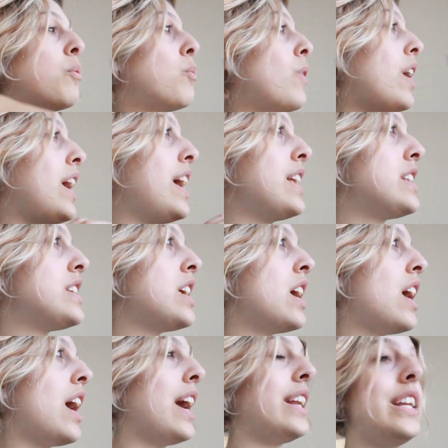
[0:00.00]
what
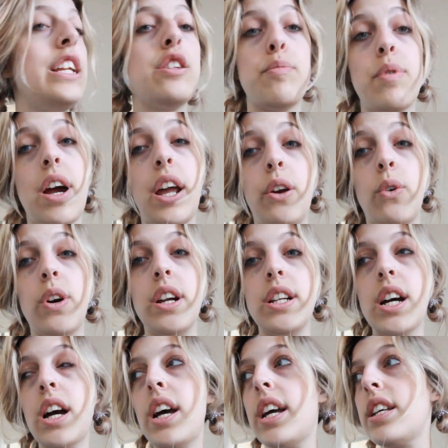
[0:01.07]
I need to
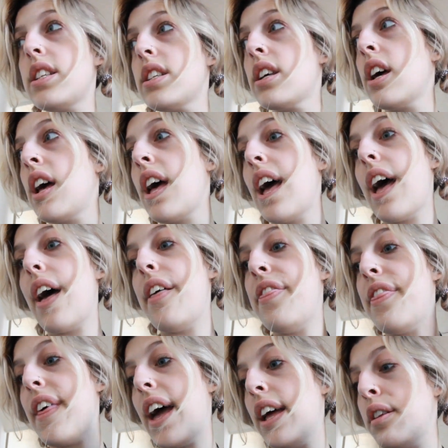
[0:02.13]
prioritize,
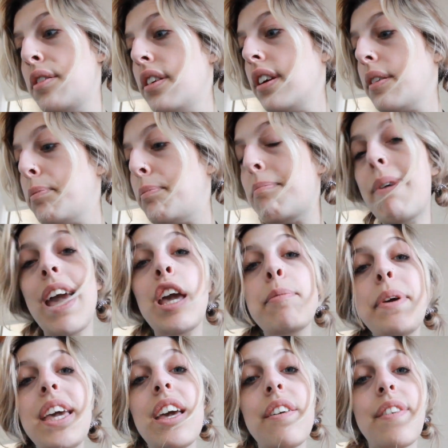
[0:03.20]
and then
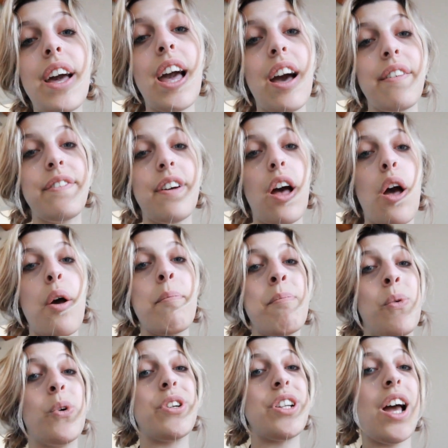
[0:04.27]
maybe if I have
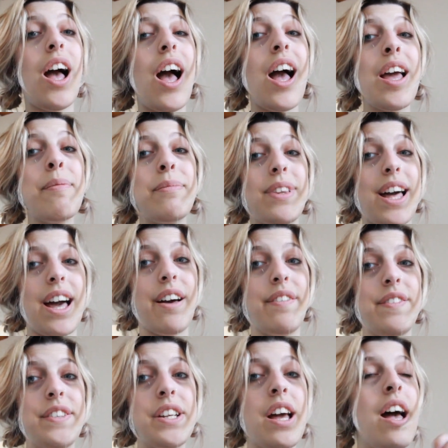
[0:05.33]
more time
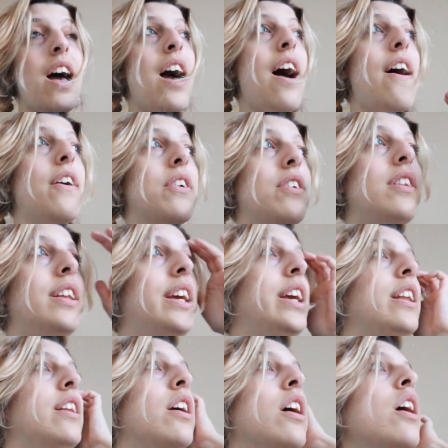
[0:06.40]
left, I'll
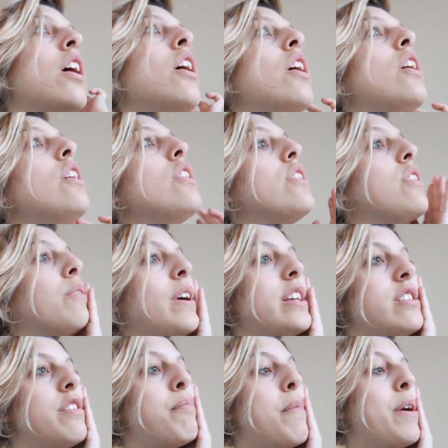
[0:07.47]
clean the
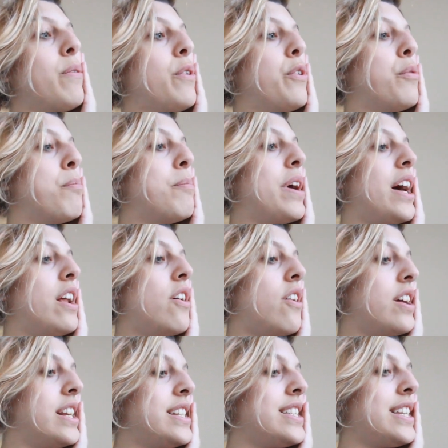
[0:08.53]
rest of my room, but
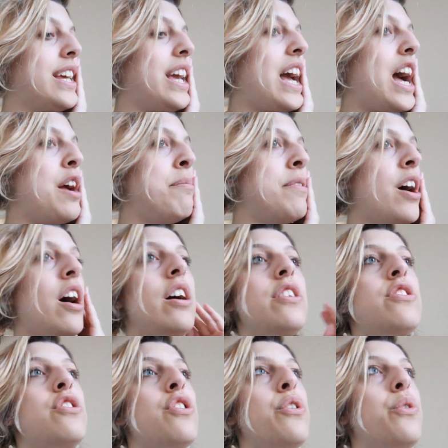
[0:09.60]
honestly, I'm
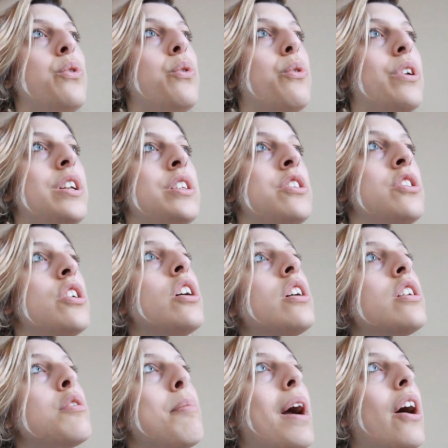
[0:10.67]
not too
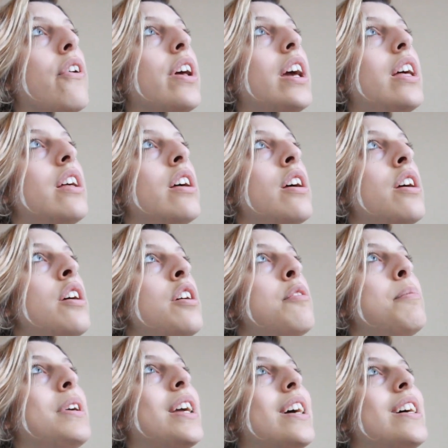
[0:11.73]
concerned about it
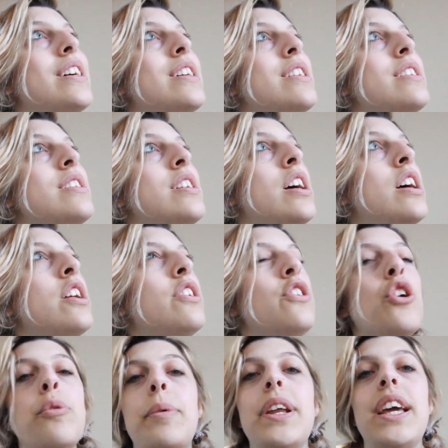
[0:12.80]
because
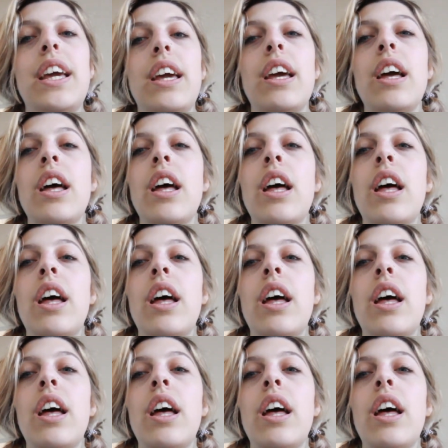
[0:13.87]
nobody